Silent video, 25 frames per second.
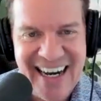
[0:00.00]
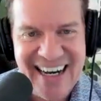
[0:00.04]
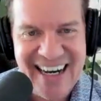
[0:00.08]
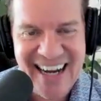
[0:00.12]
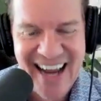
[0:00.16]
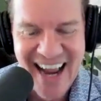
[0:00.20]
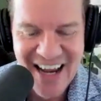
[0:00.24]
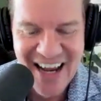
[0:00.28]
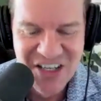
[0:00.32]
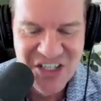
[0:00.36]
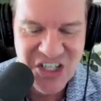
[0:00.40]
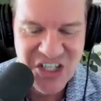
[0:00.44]

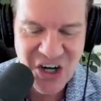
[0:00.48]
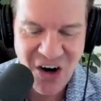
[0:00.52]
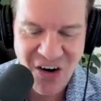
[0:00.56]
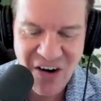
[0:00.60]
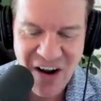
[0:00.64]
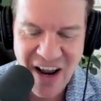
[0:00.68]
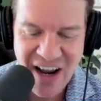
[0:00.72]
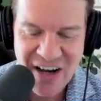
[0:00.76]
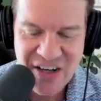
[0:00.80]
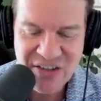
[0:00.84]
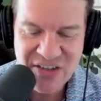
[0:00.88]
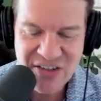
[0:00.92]
And, jo- yeah.
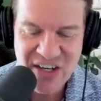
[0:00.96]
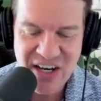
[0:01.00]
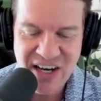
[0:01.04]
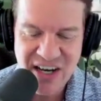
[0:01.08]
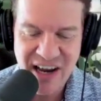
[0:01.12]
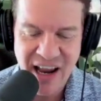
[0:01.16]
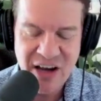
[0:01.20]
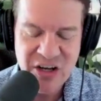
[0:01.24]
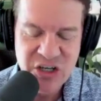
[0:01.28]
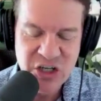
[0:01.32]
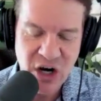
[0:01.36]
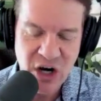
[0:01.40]
and
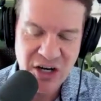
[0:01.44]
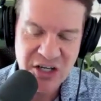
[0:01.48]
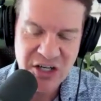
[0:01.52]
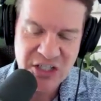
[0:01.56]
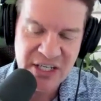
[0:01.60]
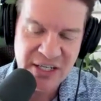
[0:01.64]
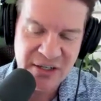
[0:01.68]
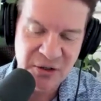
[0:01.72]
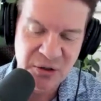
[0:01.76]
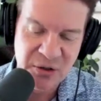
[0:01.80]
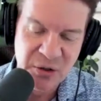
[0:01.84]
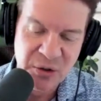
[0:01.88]
and Josh
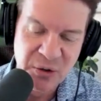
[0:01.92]
Tickell,